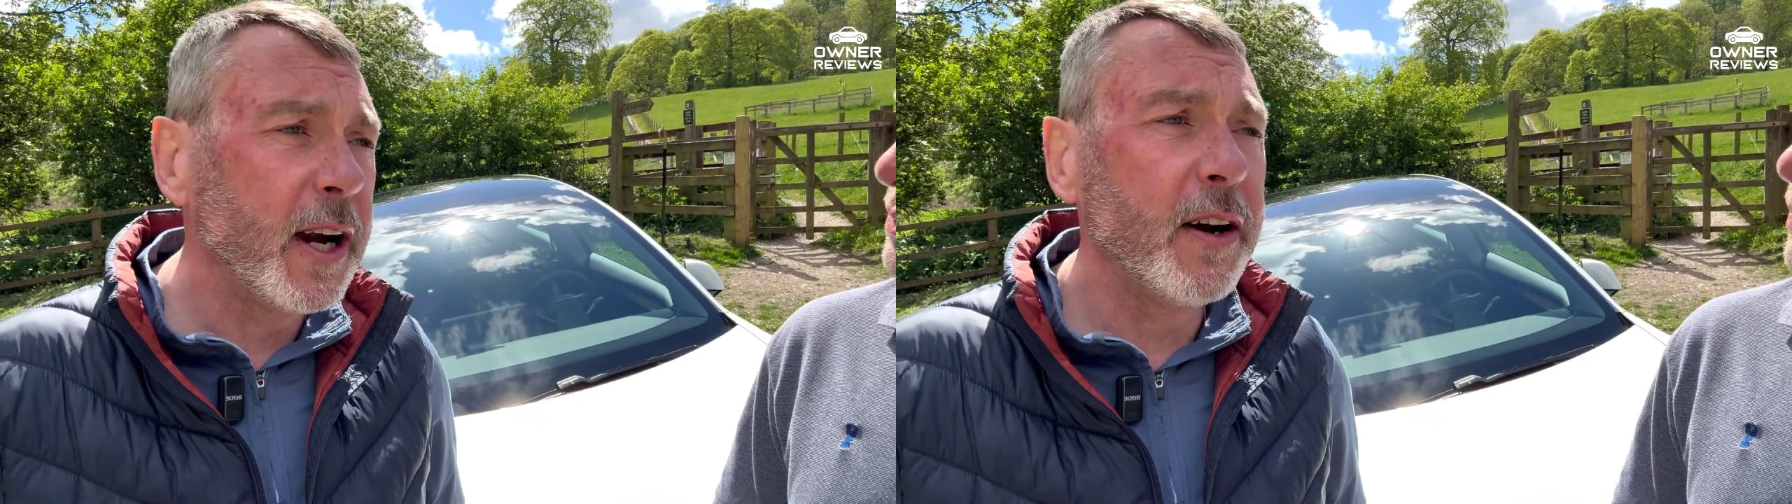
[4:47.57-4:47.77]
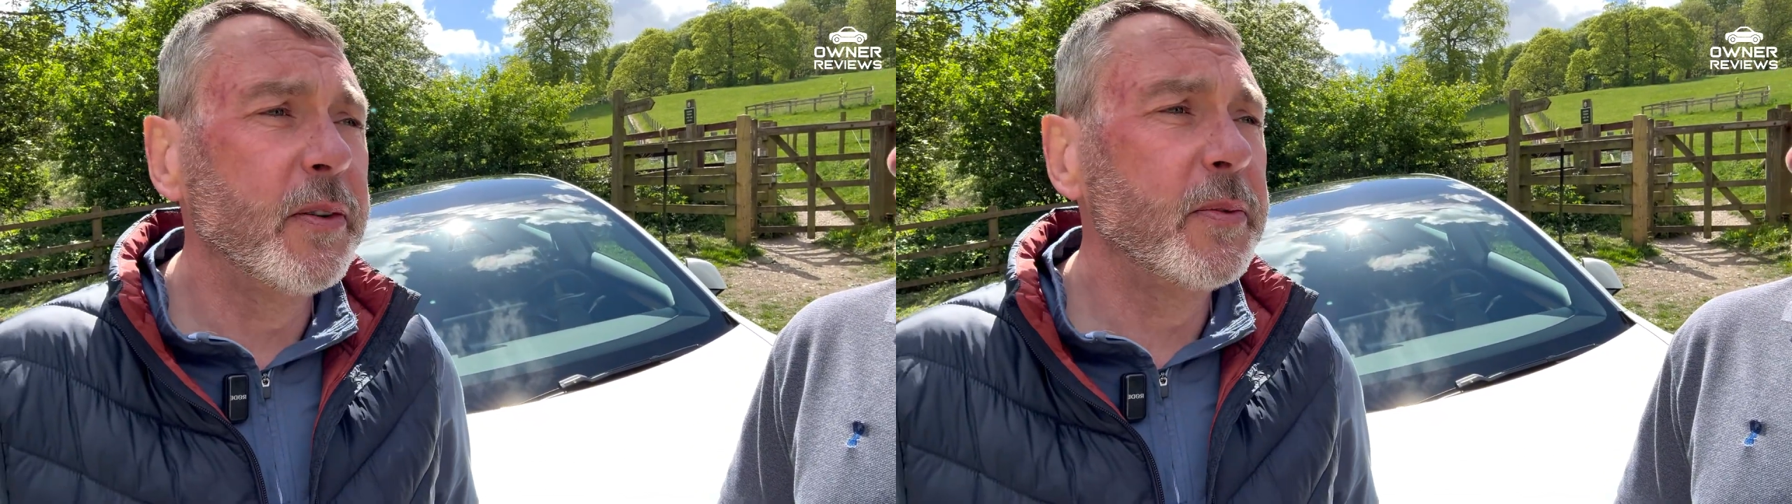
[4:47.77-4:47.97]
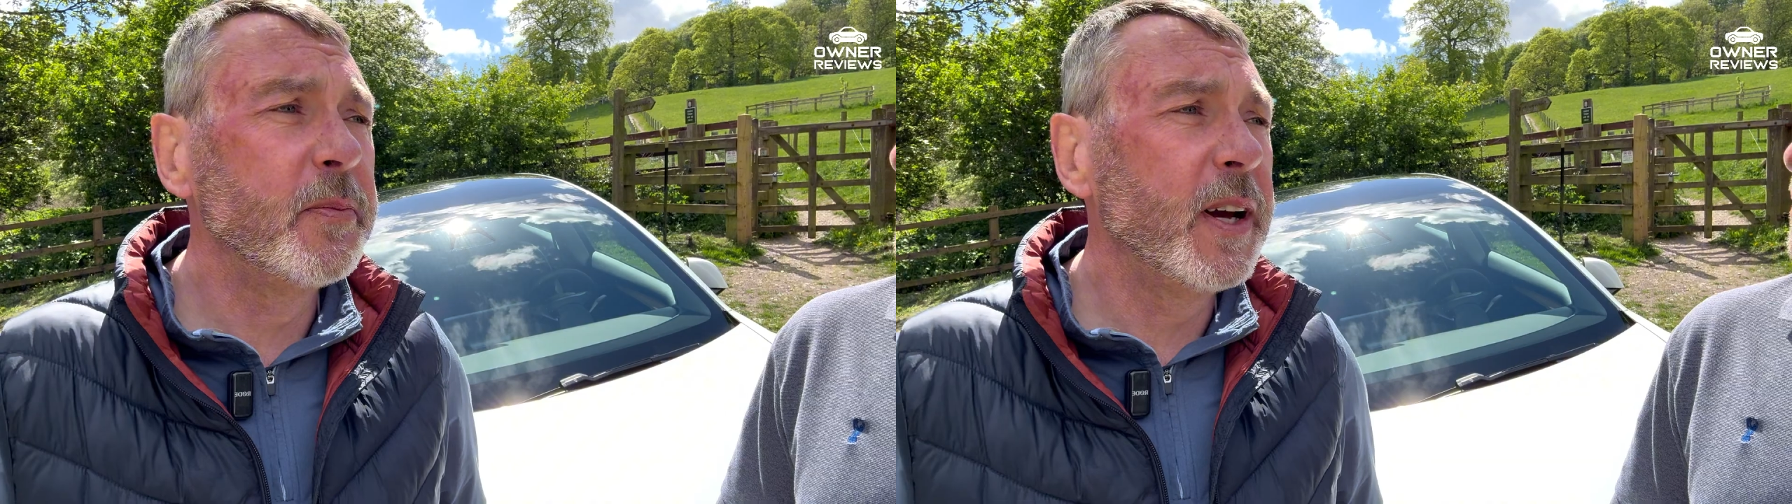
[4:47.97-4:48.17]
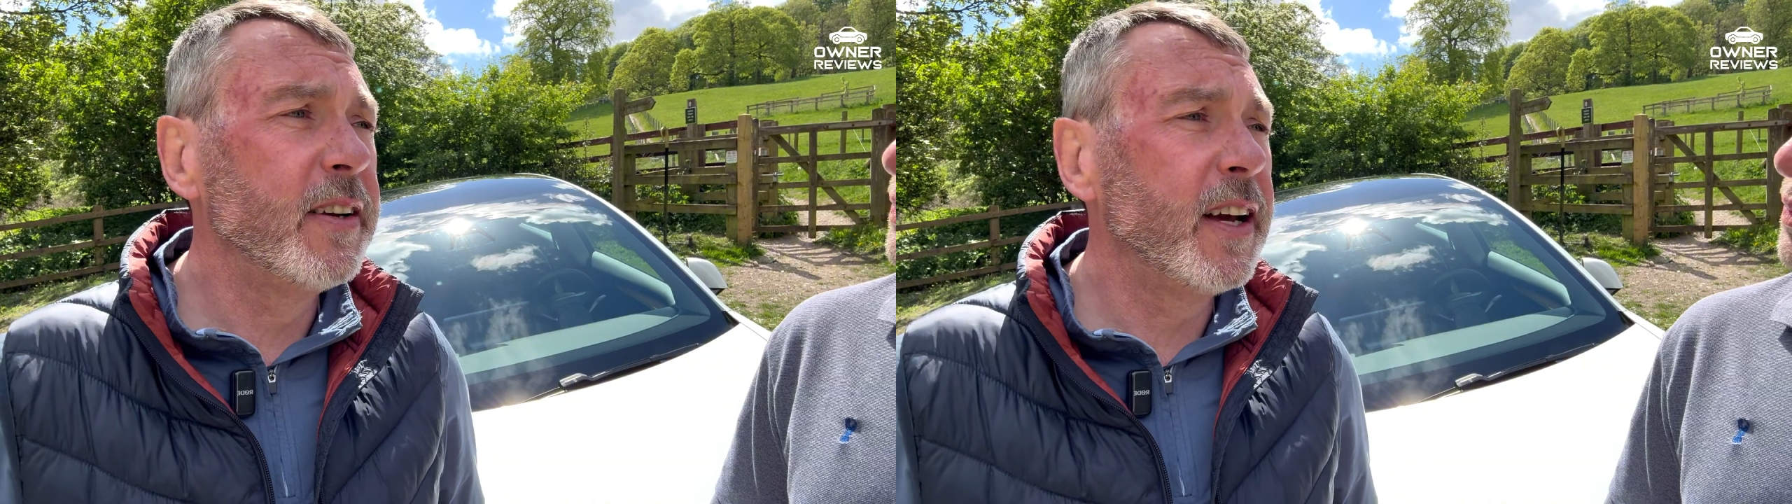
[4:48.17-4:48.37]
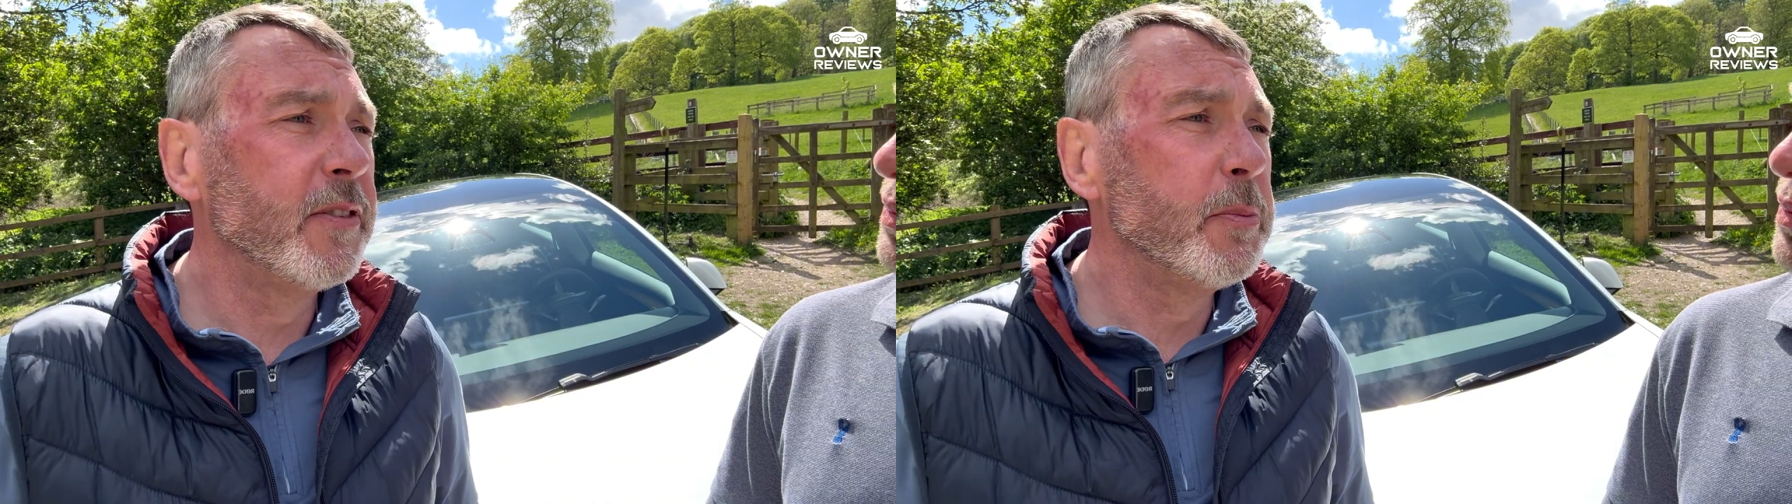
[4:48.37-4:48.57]
out
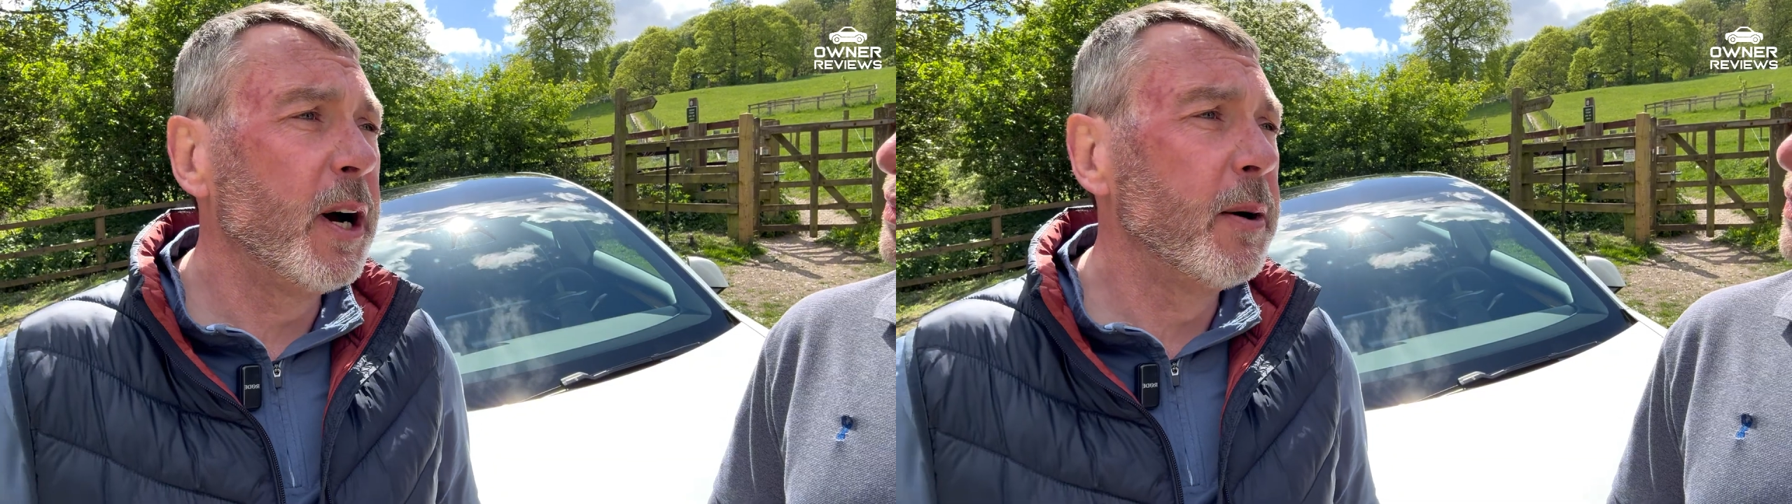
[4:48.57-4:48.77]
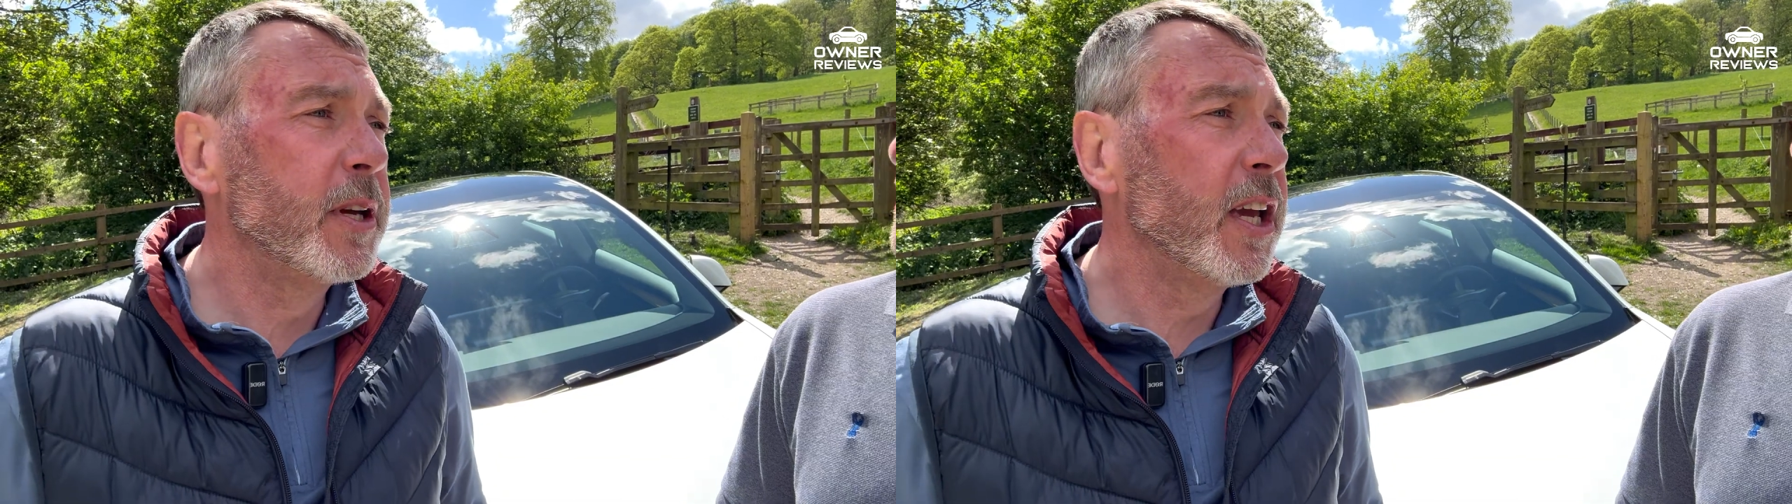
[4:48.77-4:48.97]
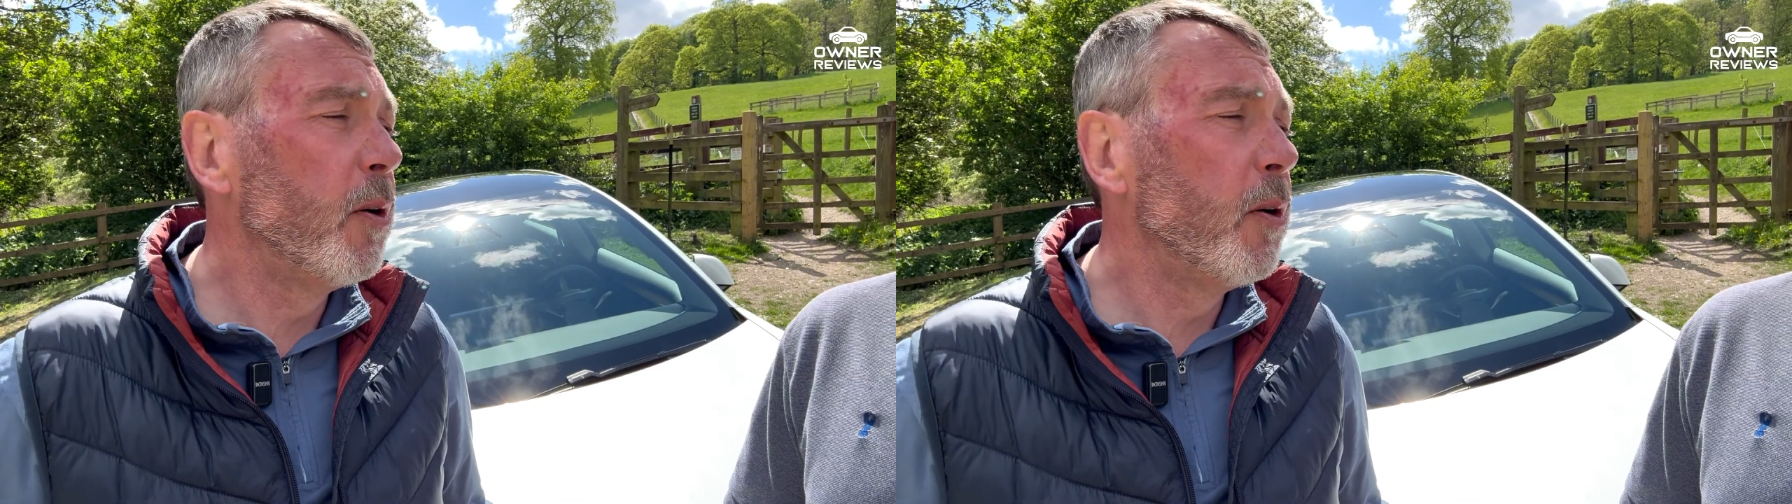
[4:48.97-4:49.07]
and having a barbecue